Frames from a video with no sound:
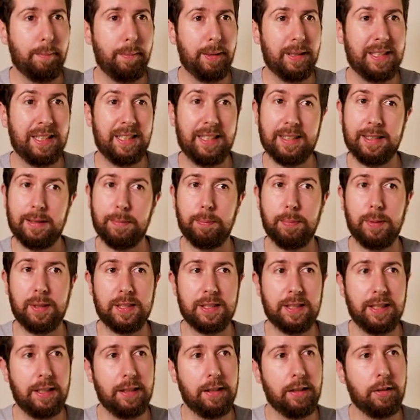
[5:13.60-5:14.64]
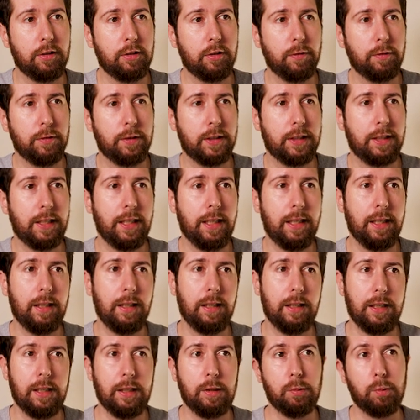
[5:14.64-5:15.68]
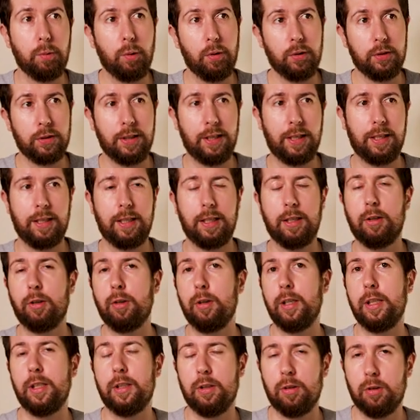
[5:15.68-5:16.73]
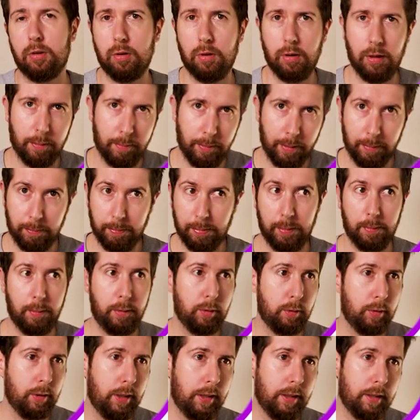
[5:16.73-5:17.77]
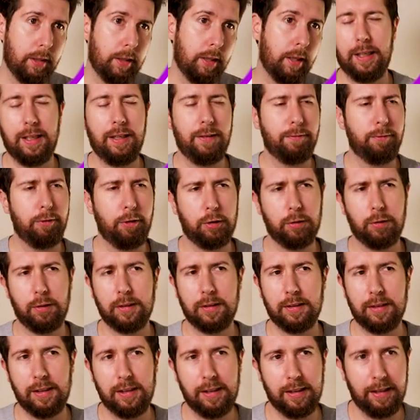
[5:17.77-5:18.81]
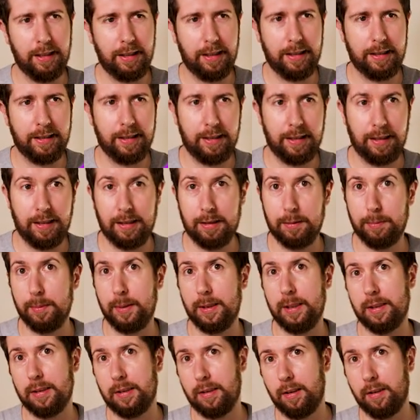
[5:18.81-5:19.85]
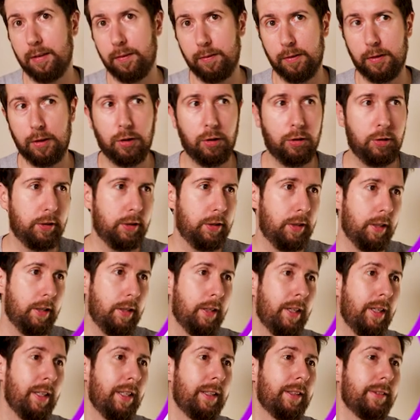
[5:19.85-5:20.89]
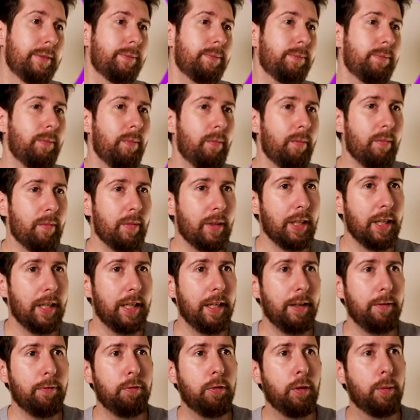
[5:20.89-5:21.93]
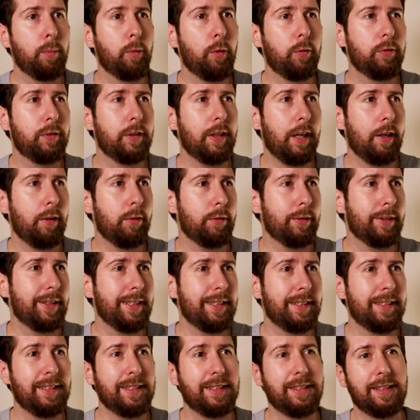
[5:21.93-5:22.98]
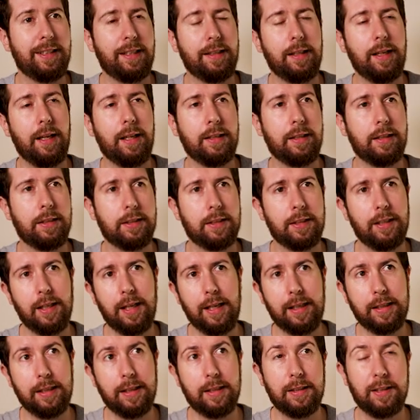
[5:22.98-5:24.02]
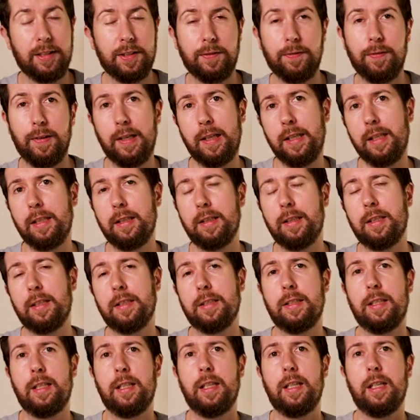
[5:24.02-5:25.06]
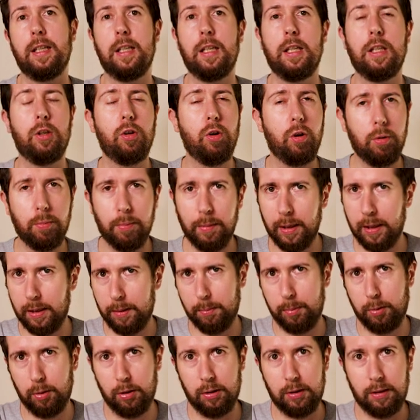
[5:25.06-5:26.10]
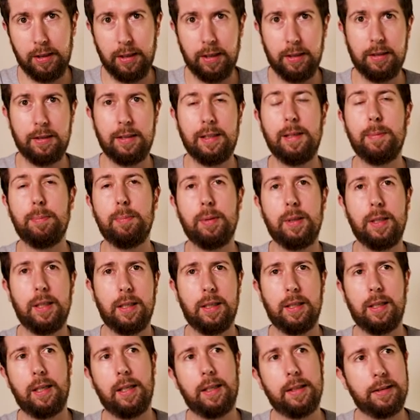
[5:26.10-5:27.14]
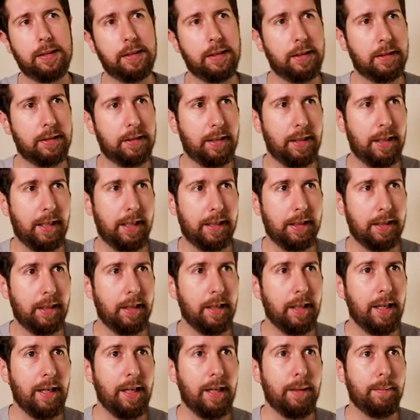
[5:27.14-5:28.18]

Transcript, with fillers: but as a percentage of sale it was an increase so i'm happy about that and unfortunately higher administrative cost if we move down, this is another slide that is very interesting. In all my report, I deeply analyzed this slide